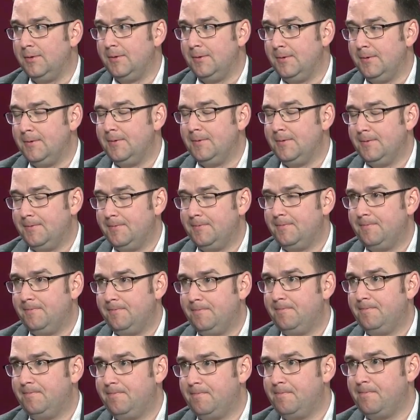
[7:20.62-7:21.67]
So is there
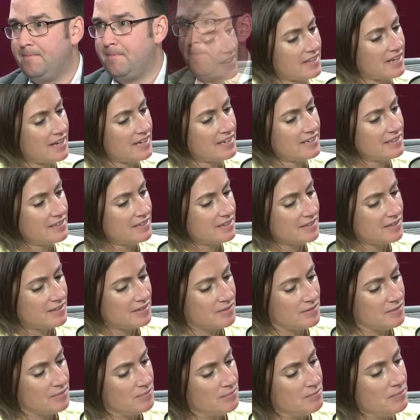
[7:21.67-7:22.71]
anything that
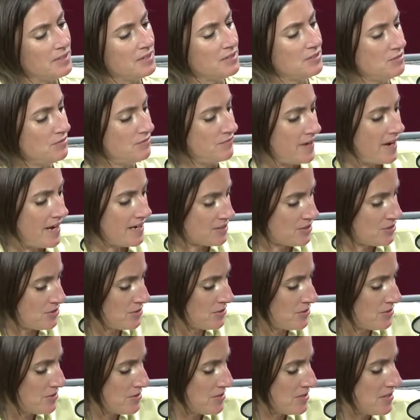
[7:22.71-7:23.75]

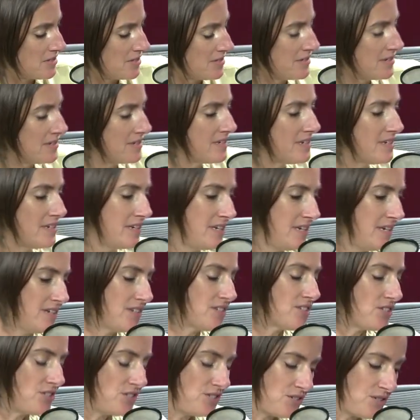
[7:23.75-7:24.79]
manufacturers need
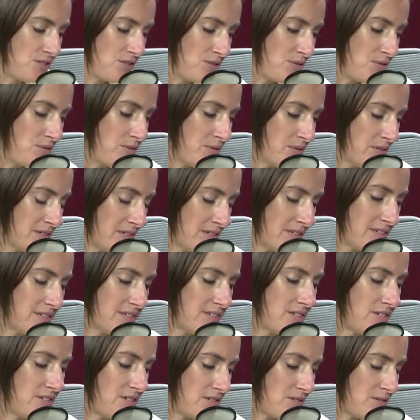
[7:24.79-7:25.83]
to do
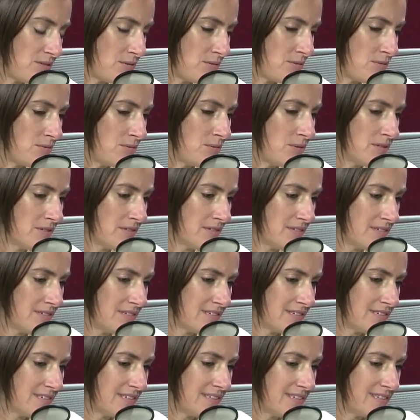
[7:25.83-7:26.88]
to,
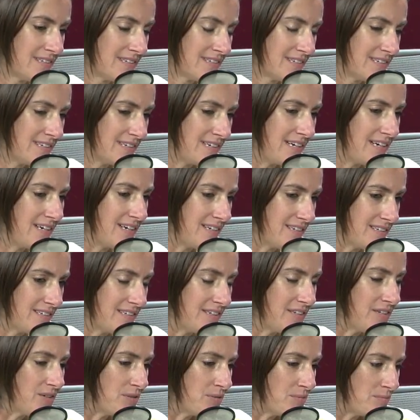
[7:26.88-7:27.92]

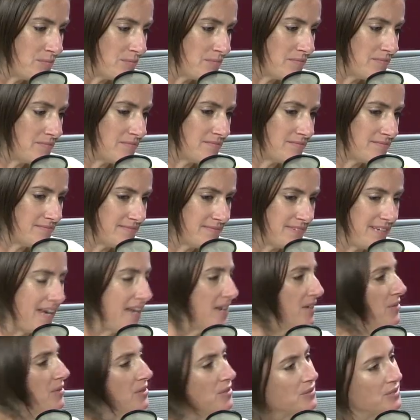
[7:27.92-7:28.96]
I
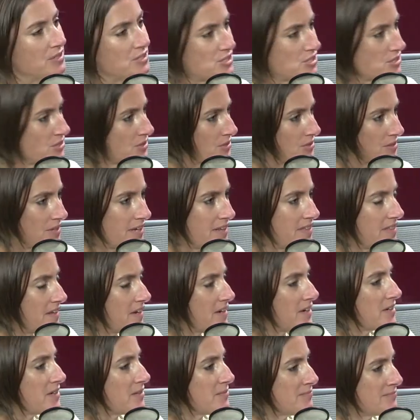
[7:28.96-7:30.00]
don't know, ensure that
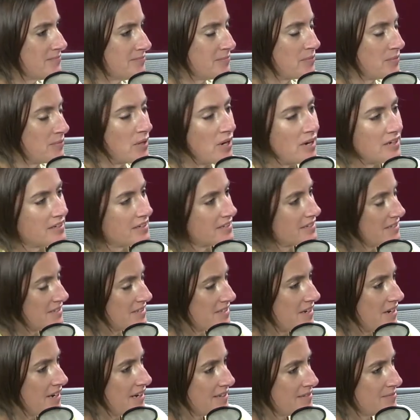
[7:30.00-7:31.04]
their product is
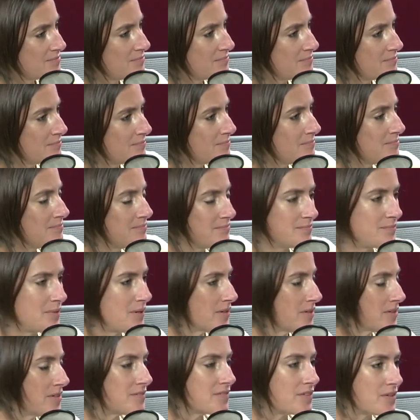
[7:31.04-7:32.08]
not
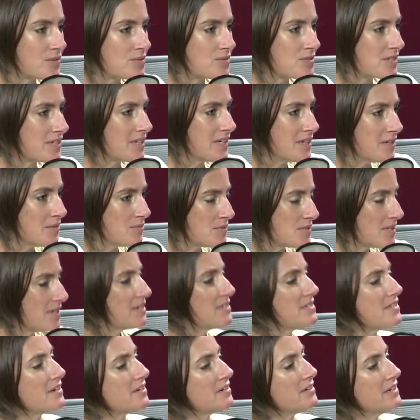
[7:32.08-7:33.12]
part of those schemes? And is
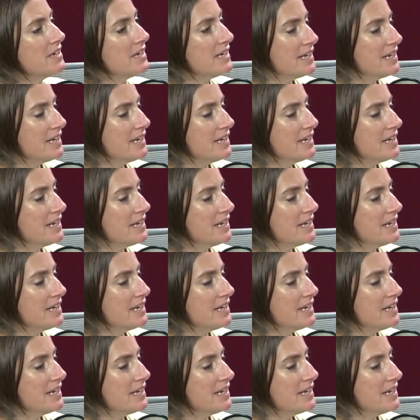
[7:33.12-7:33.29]
there,